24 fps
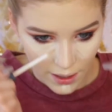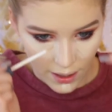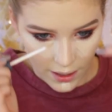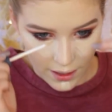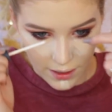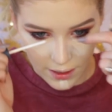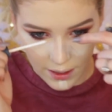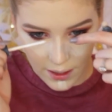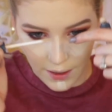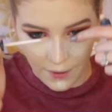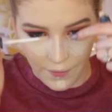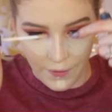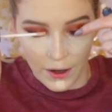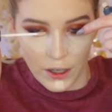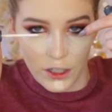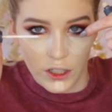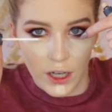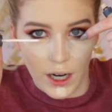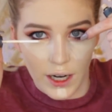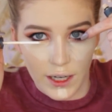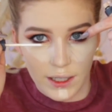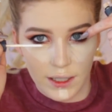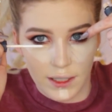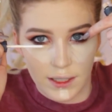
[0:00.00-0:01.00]
and then if you're
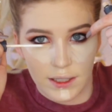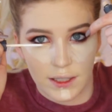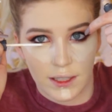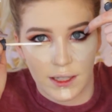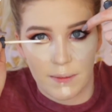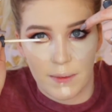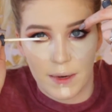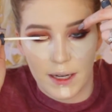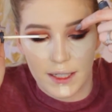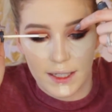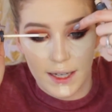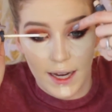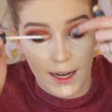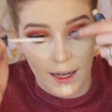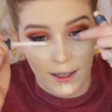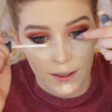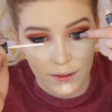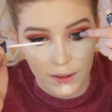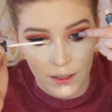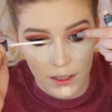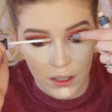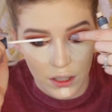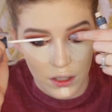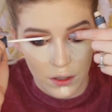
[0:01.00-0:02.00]
trying to slim it
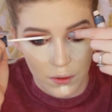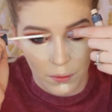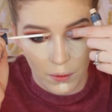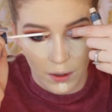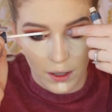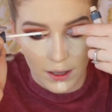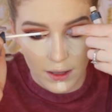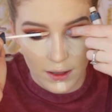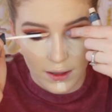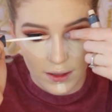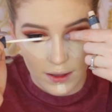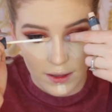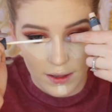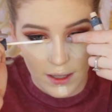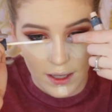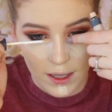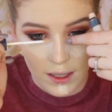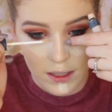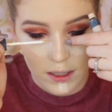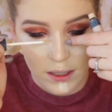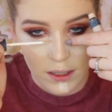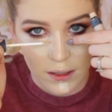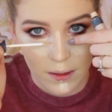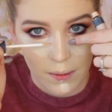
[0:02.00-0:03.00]
down, then you want
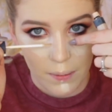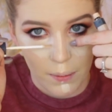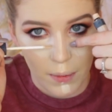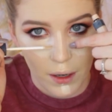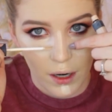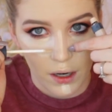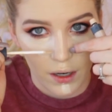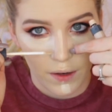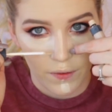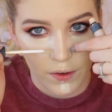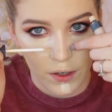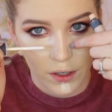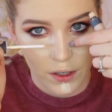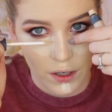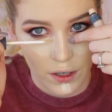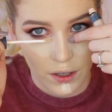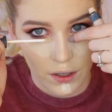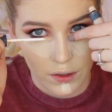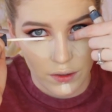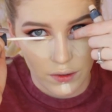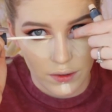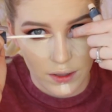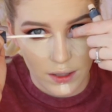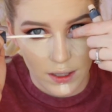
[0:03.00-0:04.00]
this part of your
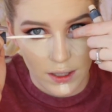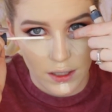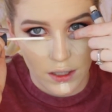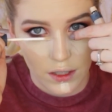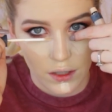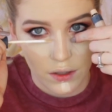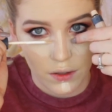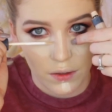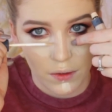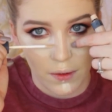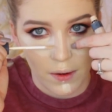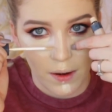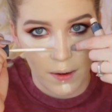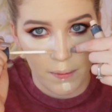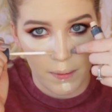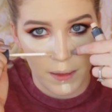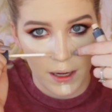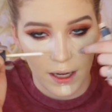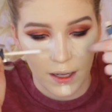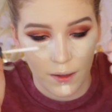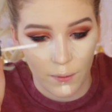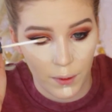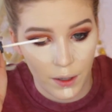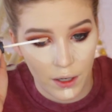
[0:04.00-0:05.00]
nose to
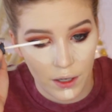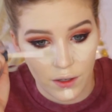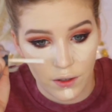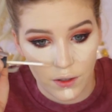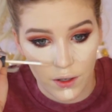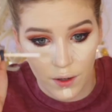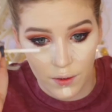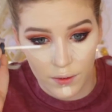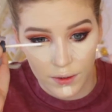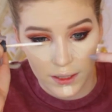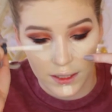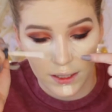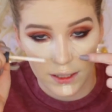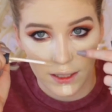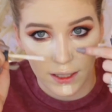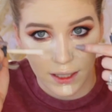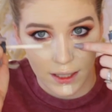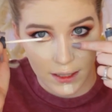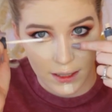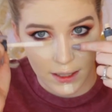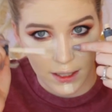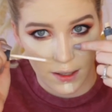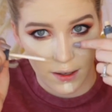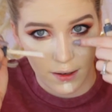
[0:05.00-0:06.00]
be where you don't see the
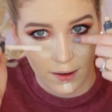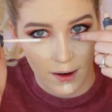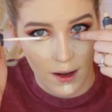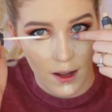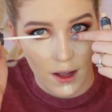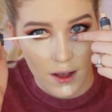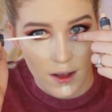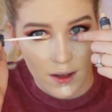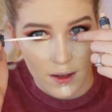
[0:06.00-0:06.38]
concealer.